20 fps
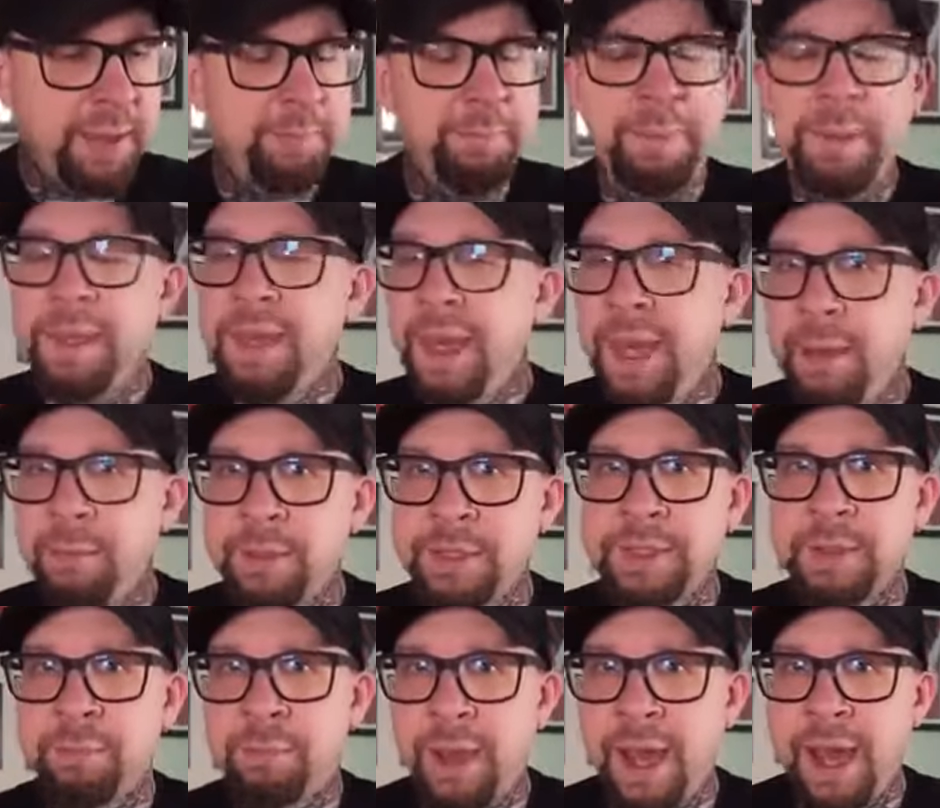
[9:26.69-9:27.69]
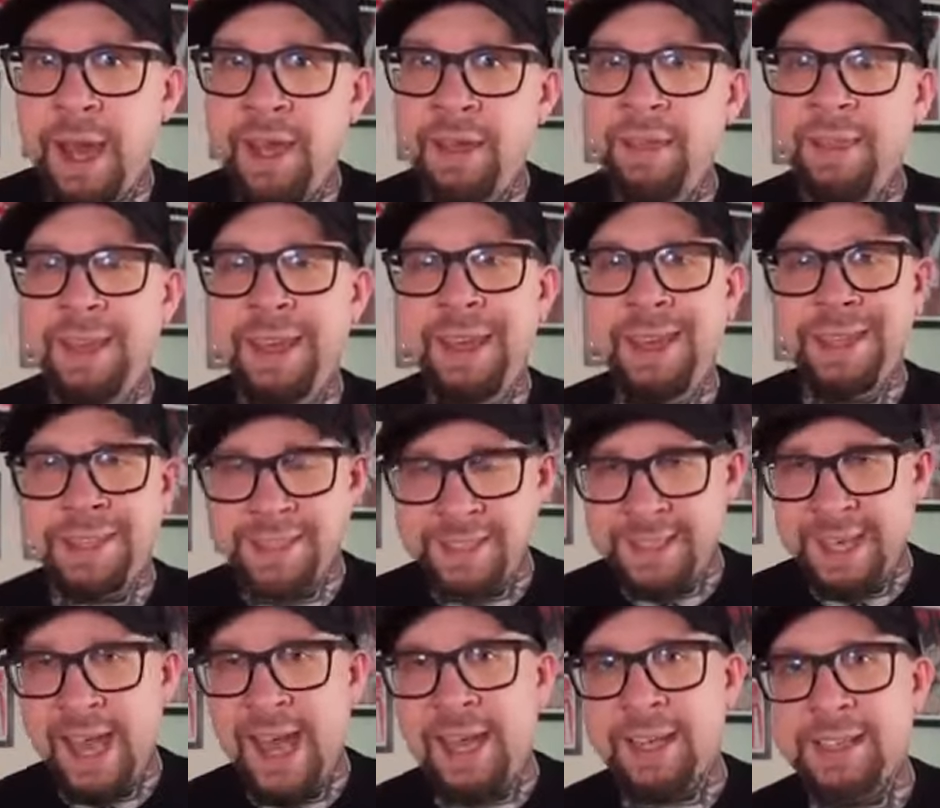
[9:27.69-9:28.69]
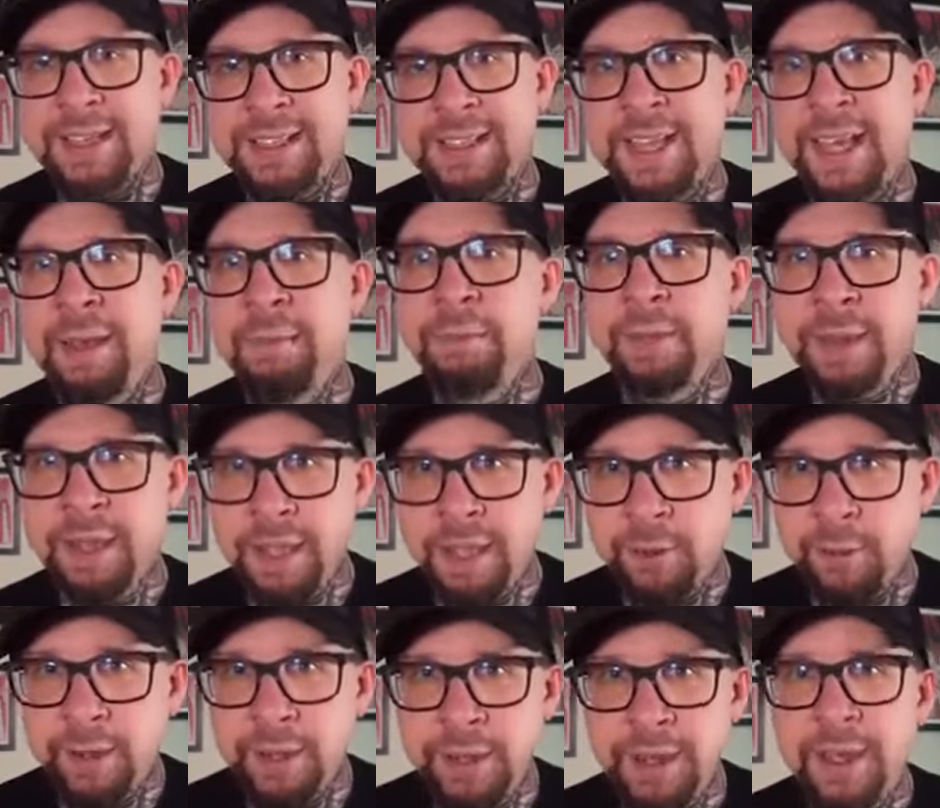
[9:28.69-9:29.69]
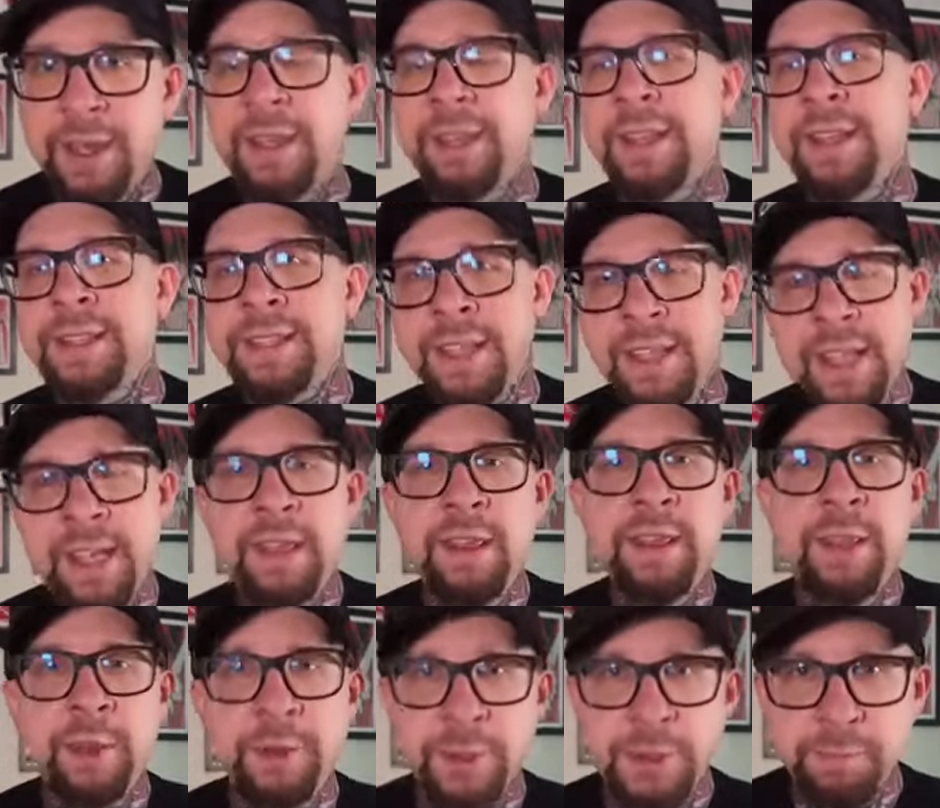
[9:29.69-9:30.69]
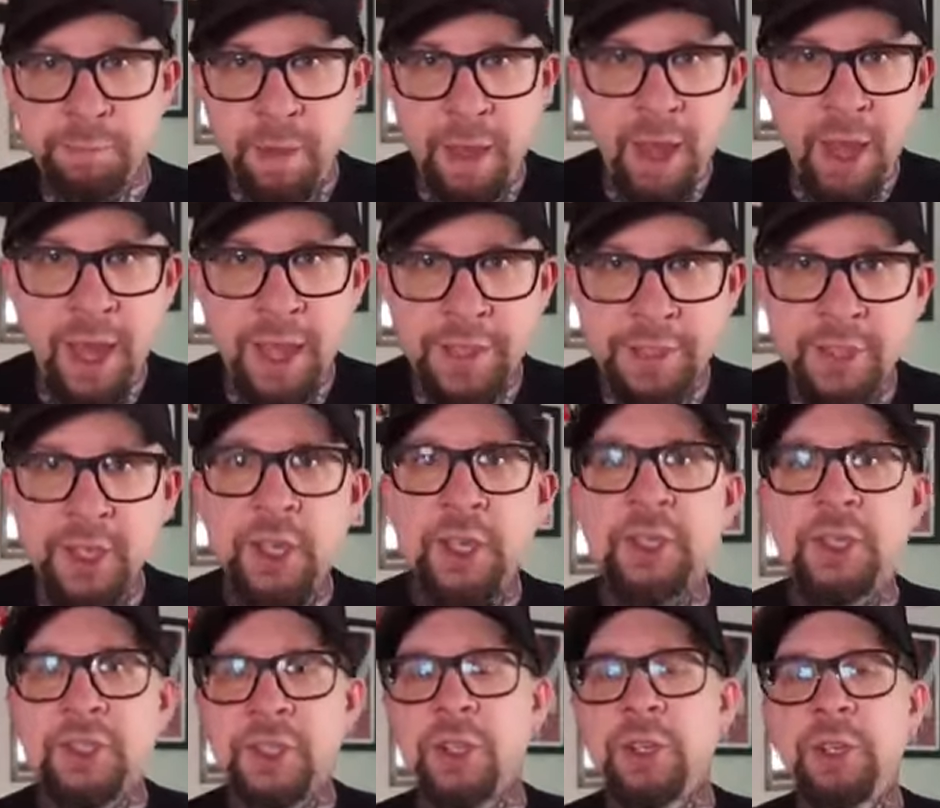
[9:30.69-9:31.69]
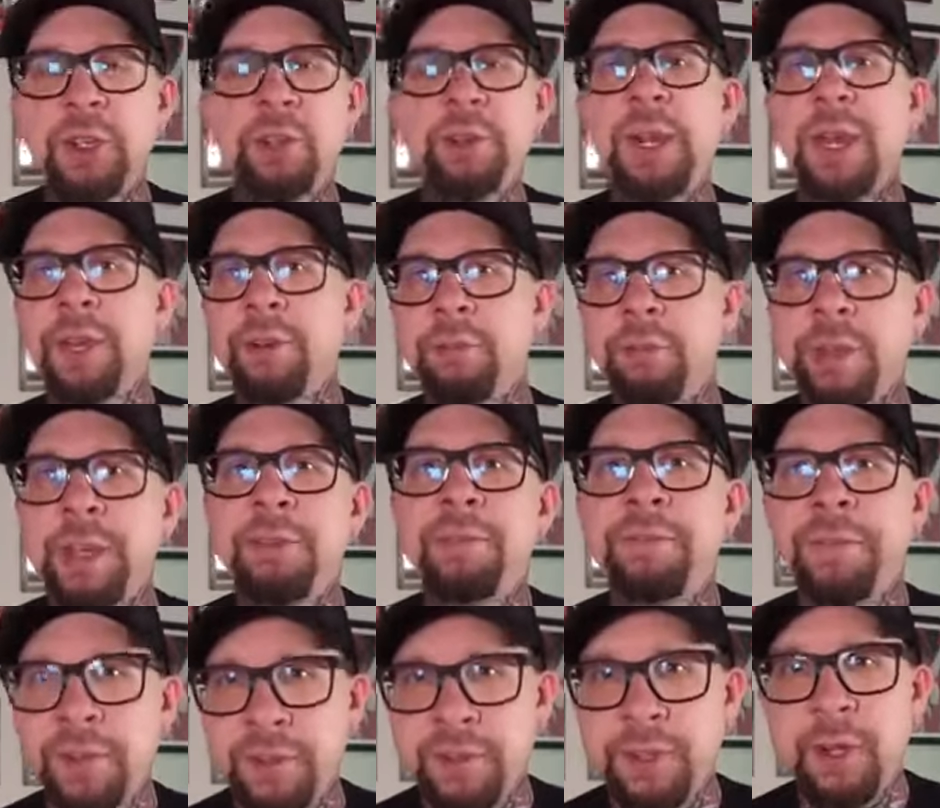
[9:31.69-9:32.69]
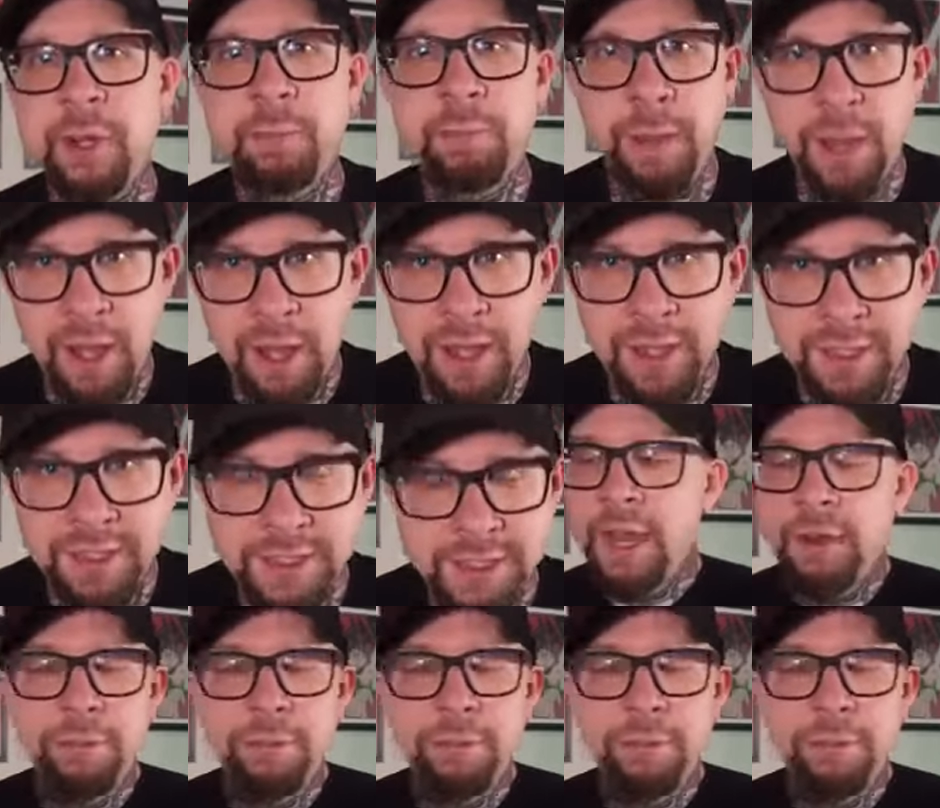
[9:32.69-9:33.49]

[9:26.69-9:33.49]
being able to buy the exact same liquid that's in those pods so you can refill your pods.